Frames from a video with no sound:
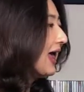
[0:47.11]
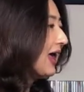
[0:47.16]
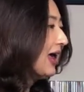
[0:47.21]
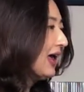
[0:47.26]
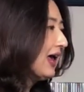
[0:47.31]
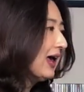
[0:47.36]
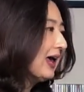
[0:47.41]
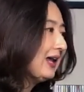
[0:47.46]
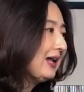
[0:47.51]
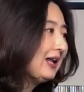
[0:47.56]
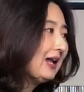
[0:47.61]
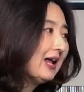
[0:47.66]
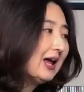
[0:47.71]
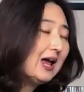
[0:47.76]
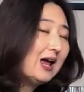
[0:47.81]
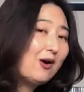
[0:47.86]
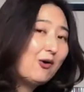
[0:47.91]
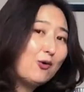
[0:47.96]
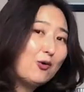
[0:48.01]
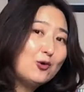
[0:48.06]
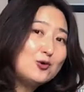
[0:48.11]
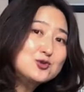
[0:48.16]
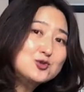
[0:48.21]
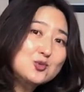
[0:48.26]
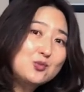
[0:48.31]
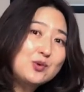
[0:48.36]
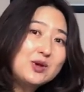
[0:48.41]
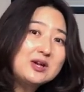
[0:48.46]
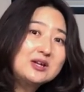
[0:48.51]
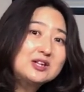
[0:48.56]
And also
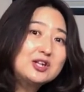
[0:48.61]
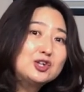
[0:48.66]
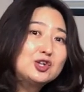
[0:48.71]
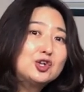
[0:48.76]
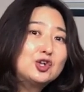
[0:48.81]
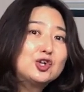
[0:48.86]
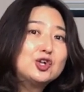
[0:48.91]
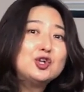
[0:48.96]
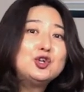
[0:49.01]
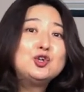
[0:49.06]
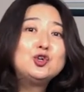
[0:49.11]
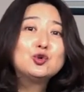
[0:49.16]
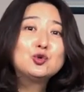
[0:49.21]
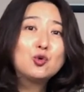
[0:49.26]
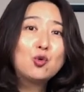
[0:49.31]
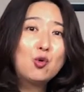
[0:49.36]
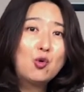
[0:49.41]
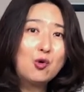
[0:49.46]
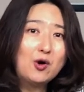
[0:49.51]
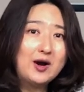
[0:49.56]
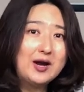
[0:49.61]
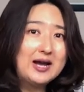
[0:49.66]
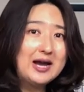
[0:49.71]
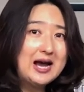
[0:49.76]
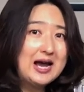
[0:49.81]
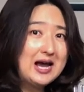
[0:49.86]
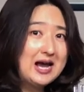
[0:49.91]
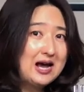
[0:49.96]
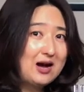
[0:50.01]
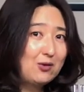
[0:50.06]
we're gonna learn new chord,
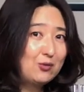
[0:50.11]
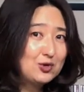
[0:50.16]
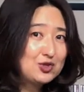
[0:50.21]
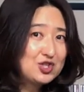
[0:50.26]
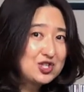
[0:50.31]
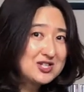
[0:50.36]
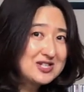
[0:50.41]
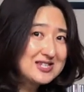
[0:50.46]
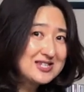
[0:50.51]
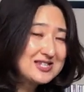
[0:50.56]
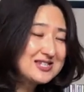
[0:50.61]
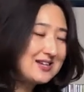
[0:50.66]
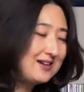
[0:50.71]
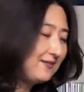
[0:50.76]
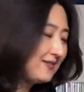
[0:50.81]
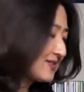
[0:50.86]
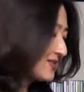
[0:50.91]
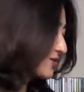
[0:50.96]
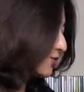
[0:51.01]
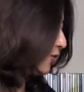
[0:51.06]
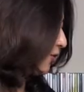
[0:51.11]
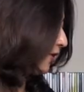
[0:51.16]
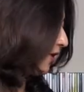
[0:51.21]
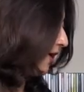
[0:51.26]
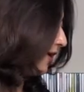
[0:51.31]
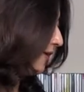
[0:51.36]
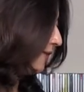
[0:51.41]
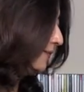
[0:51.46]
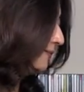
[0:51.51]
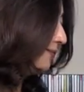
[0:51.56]
which is a seventh chord.